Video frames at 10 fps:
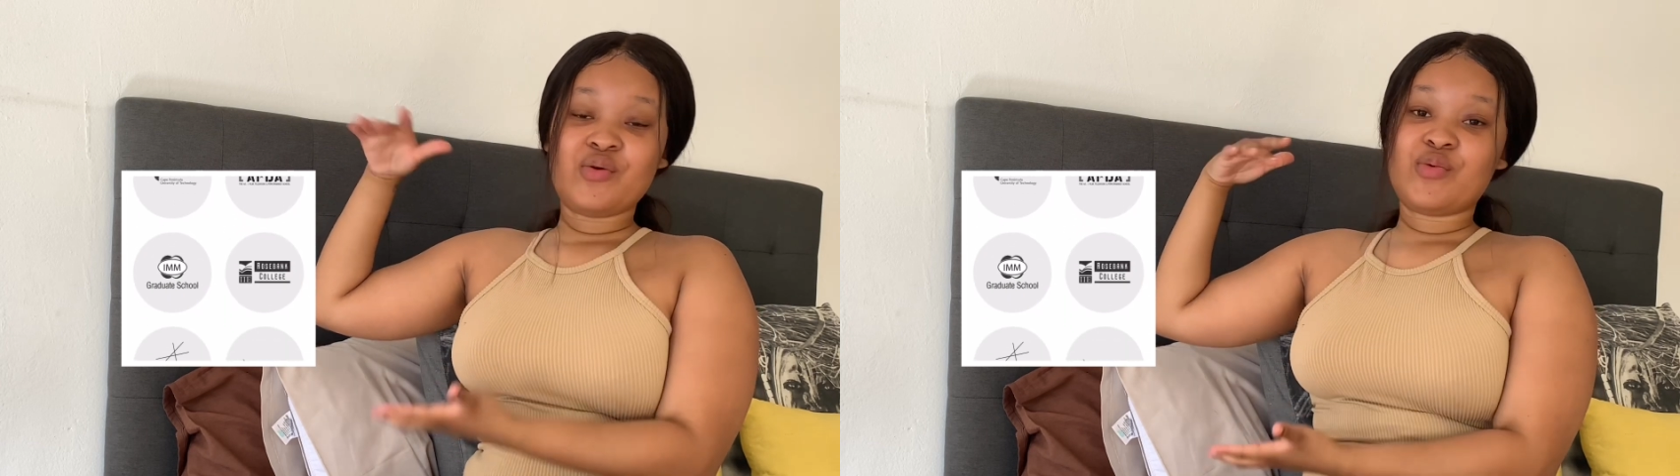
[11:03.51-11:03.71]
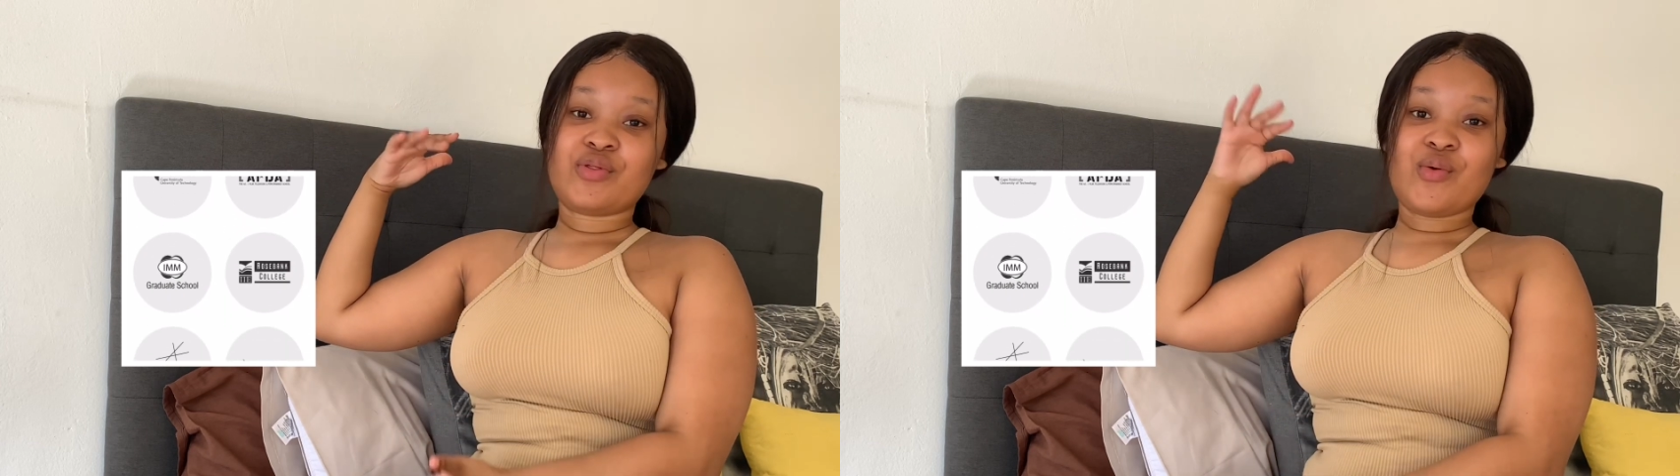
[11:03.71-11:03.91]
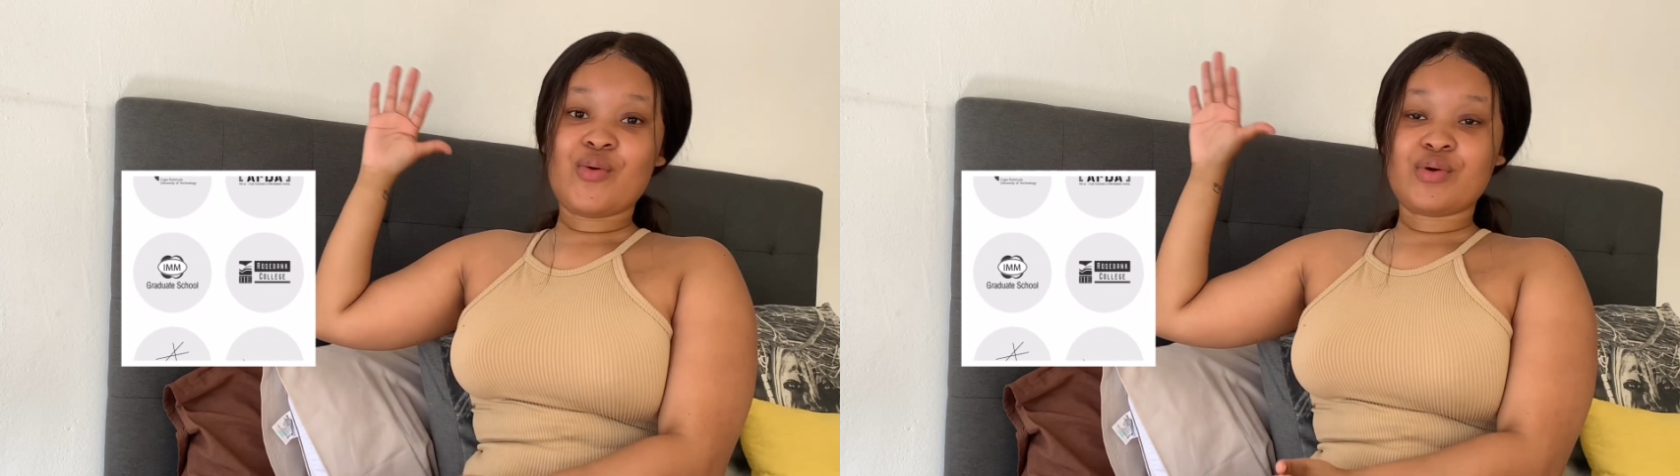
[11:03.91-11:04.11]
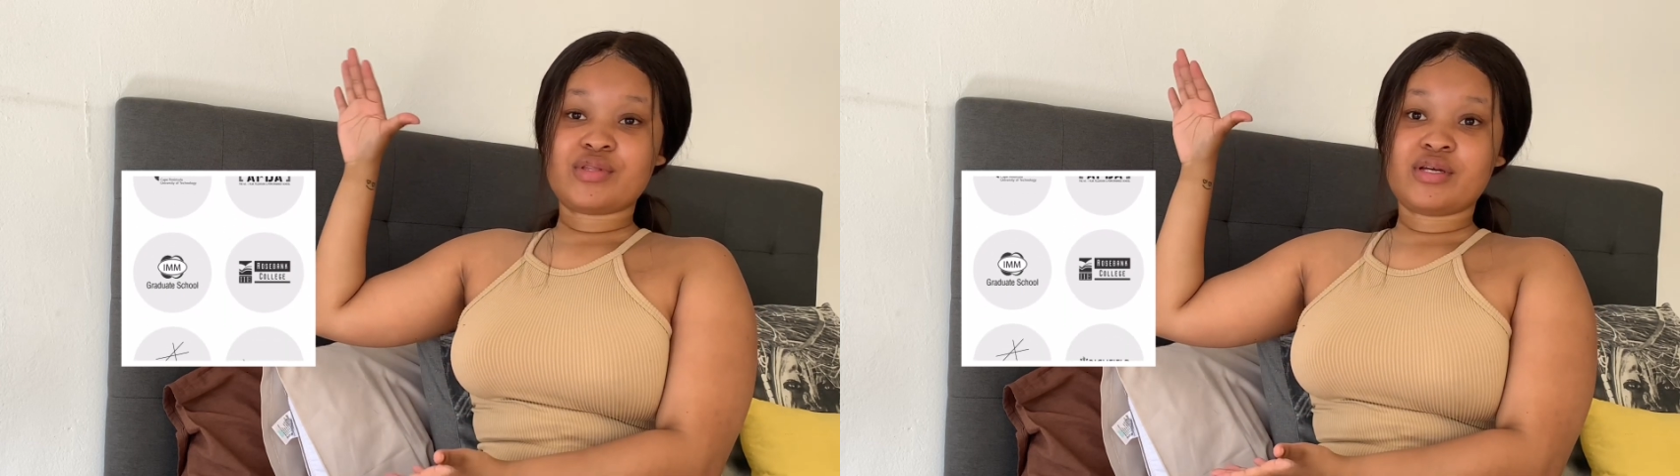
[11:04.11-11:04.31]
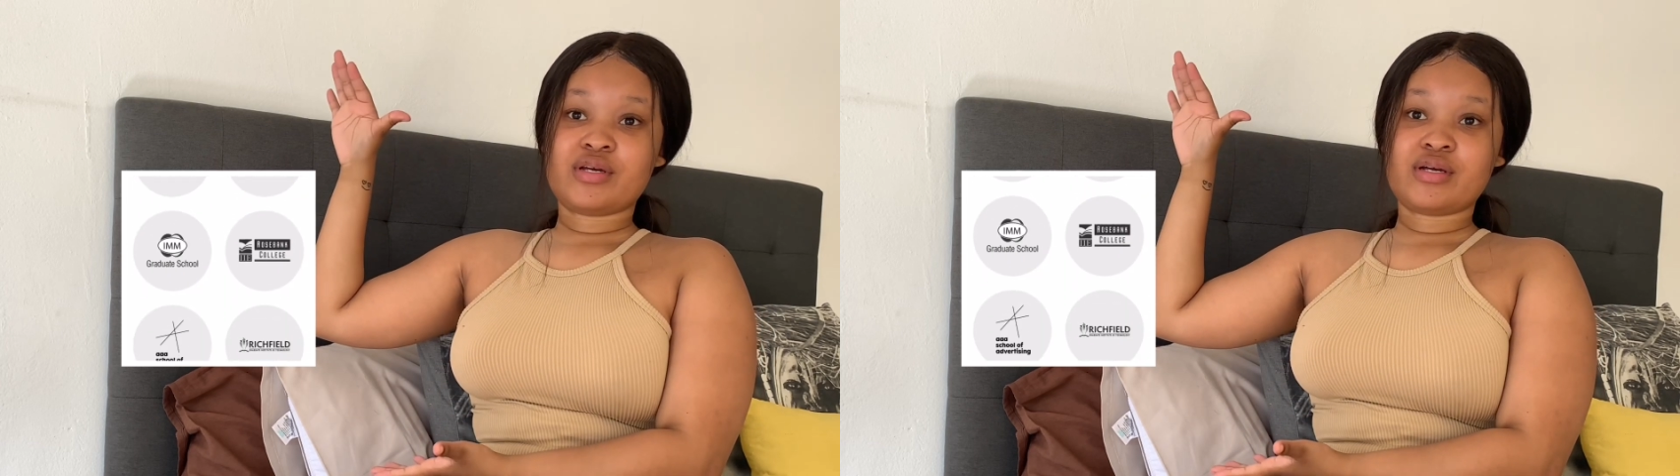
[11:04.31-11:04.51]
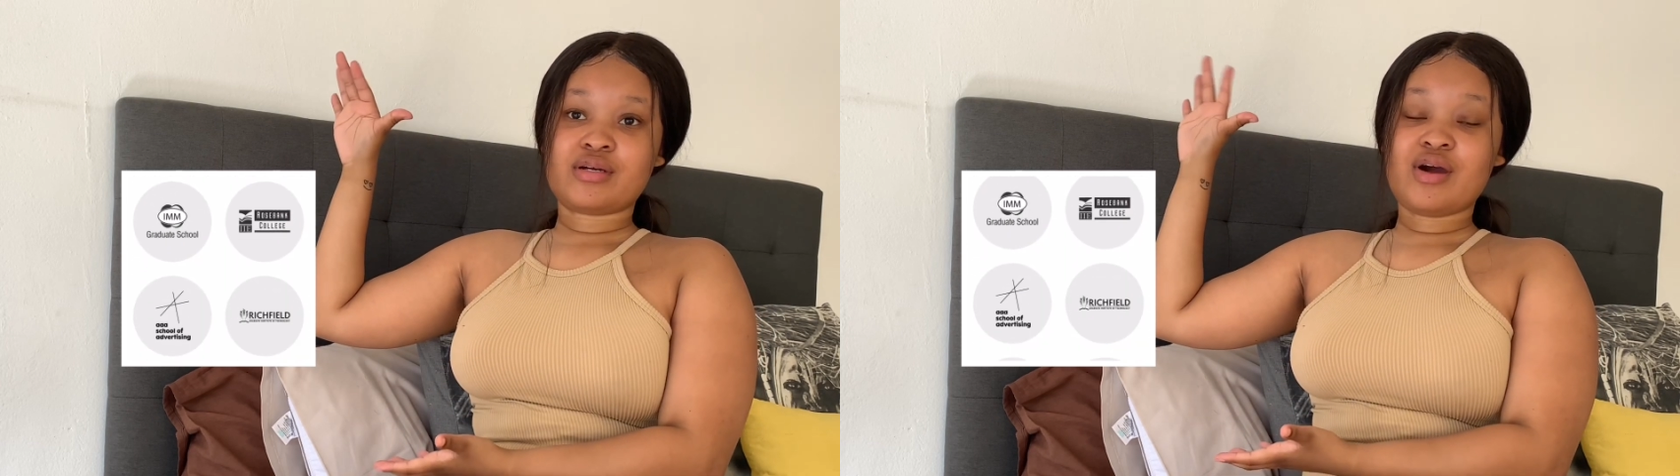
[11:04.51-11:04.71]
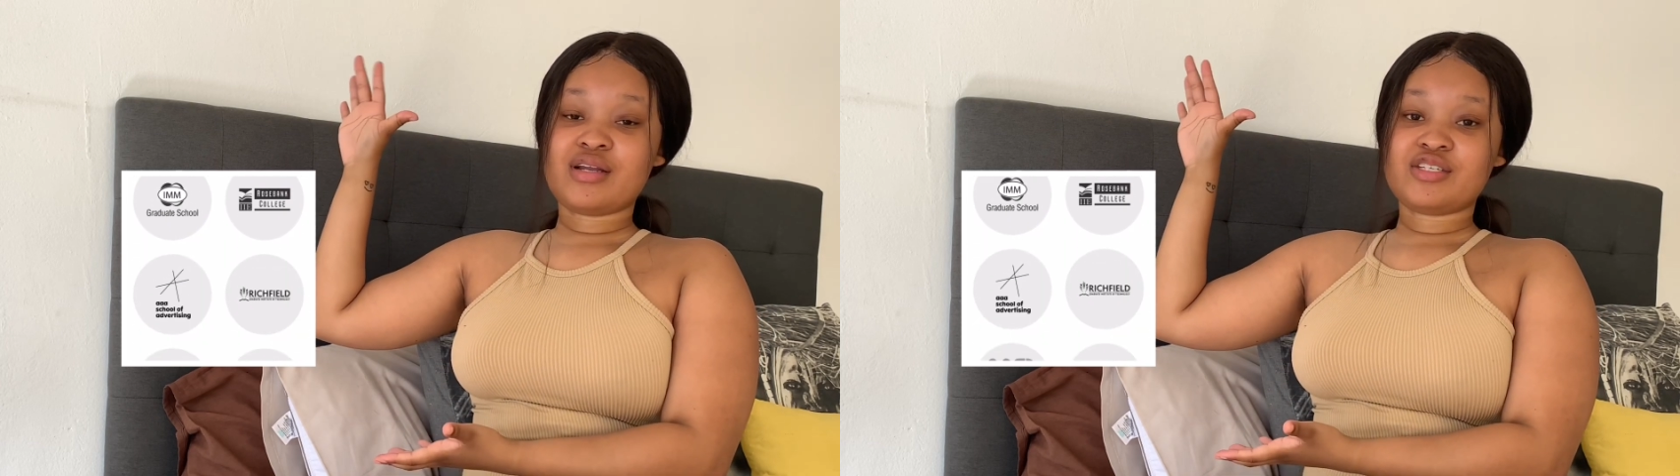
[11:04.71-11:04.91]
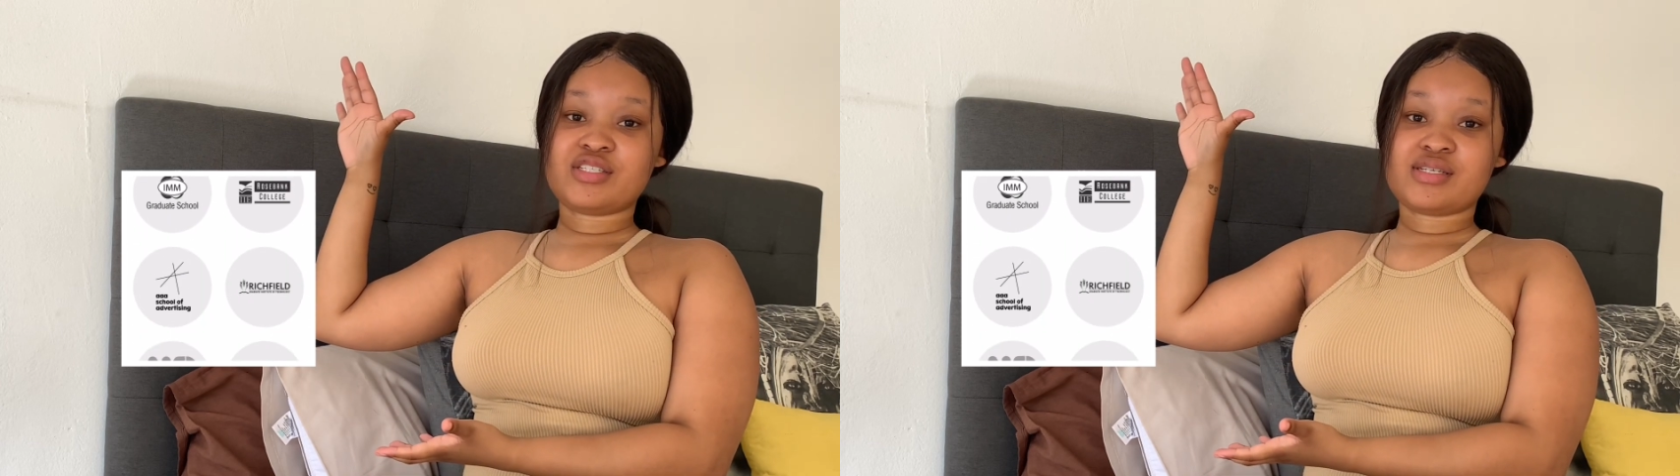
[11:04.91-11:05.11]
with all the
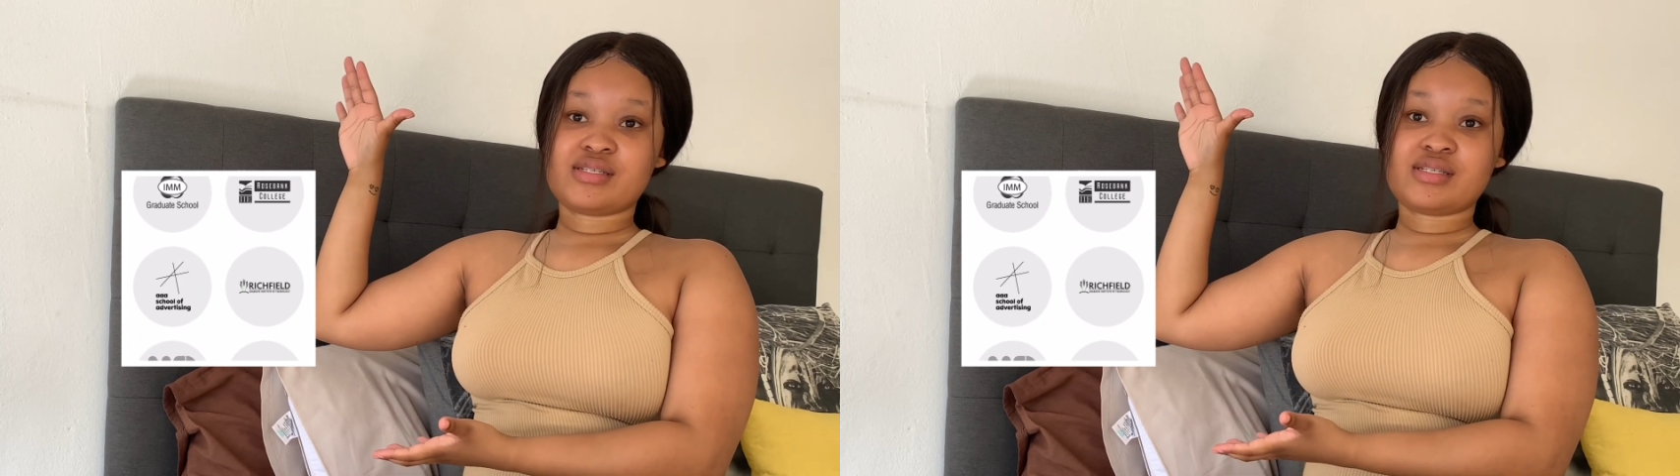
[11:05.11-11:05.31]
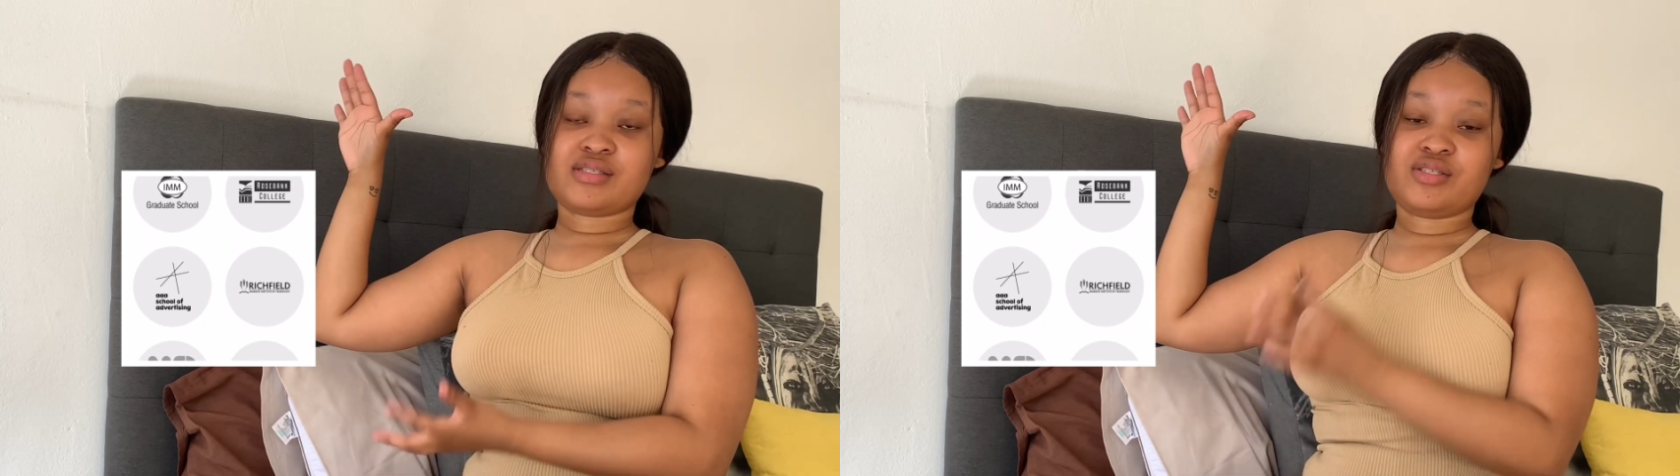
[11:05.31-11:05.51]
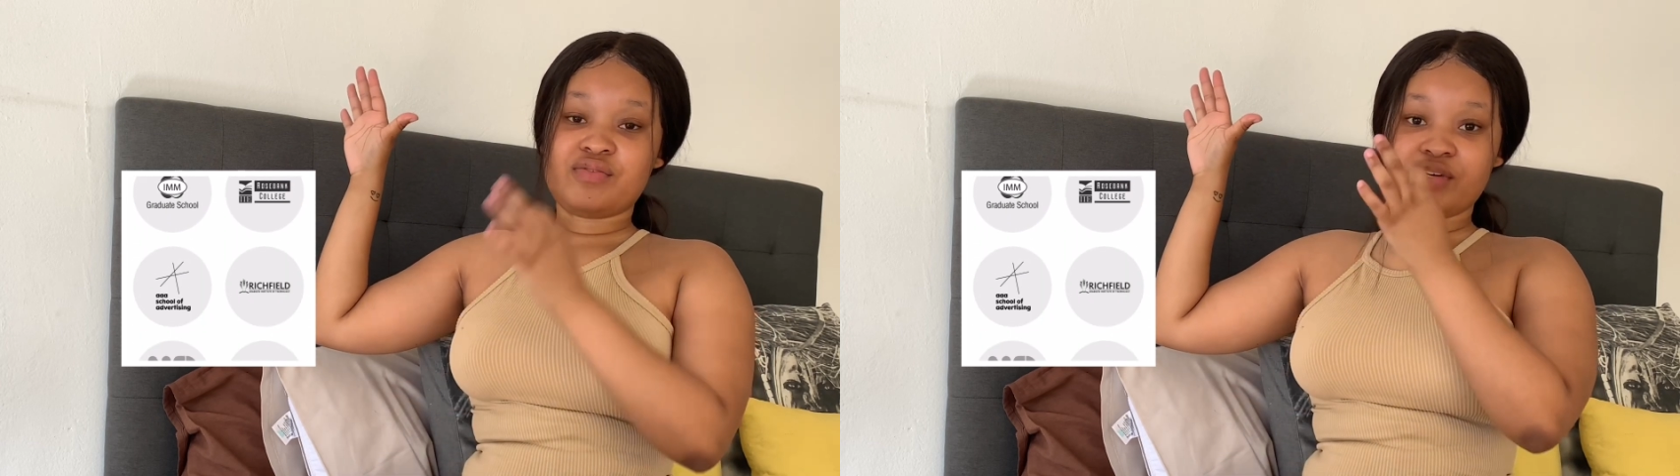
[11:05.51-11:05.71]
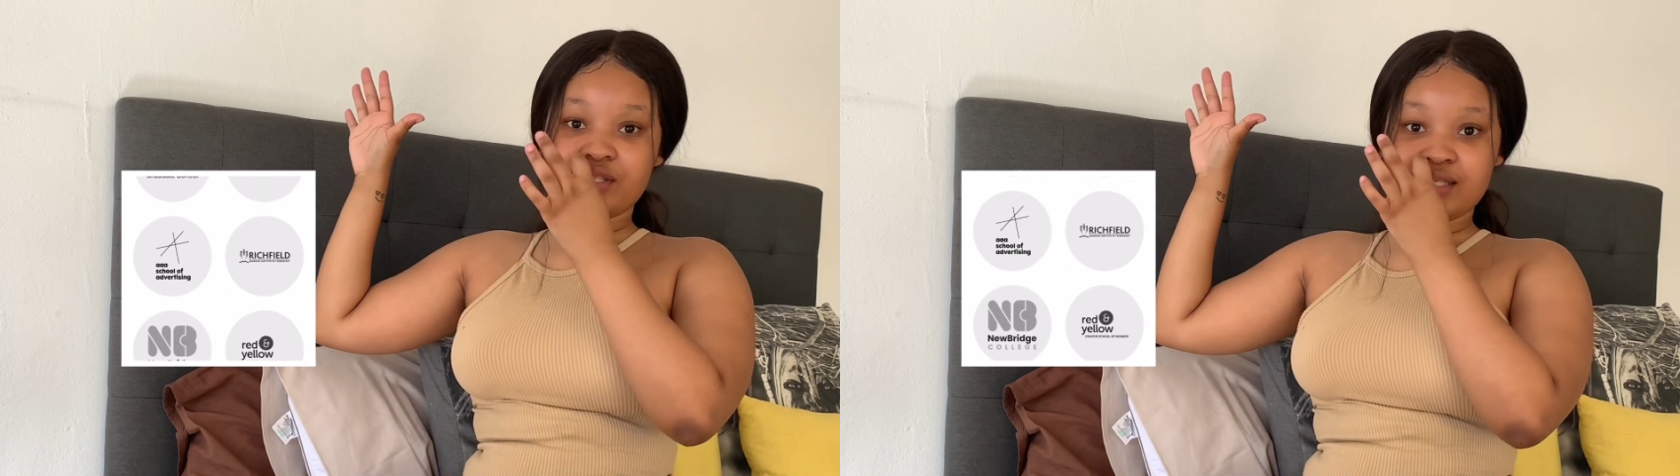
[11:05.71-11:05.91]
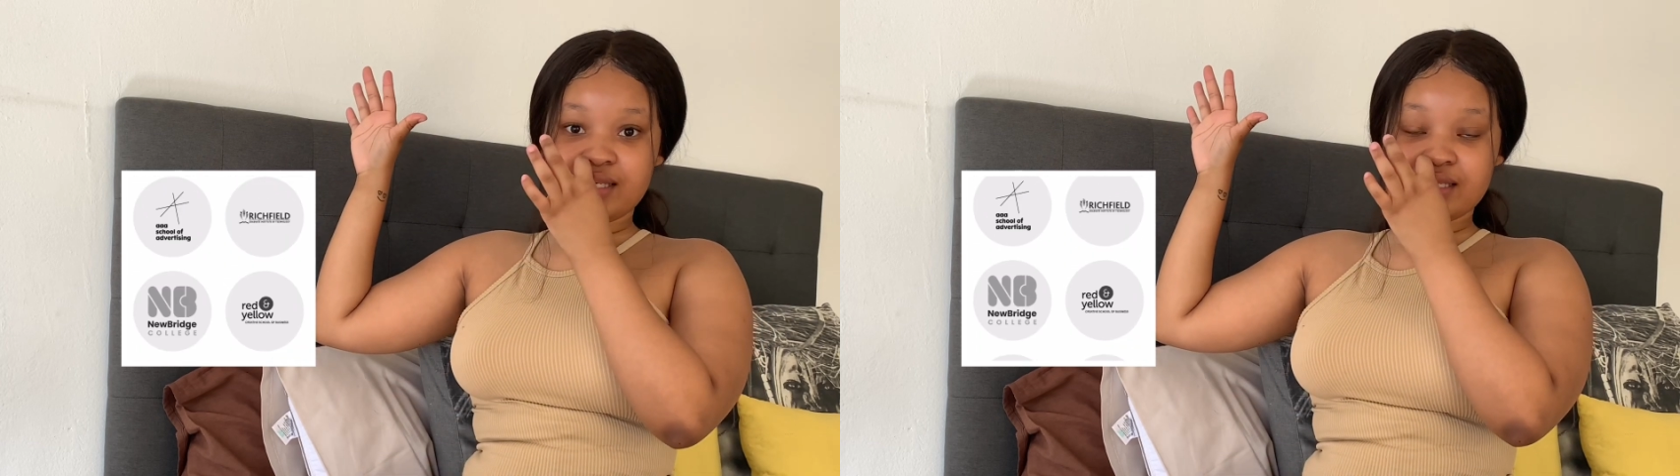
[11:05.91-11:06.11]
colleges and universities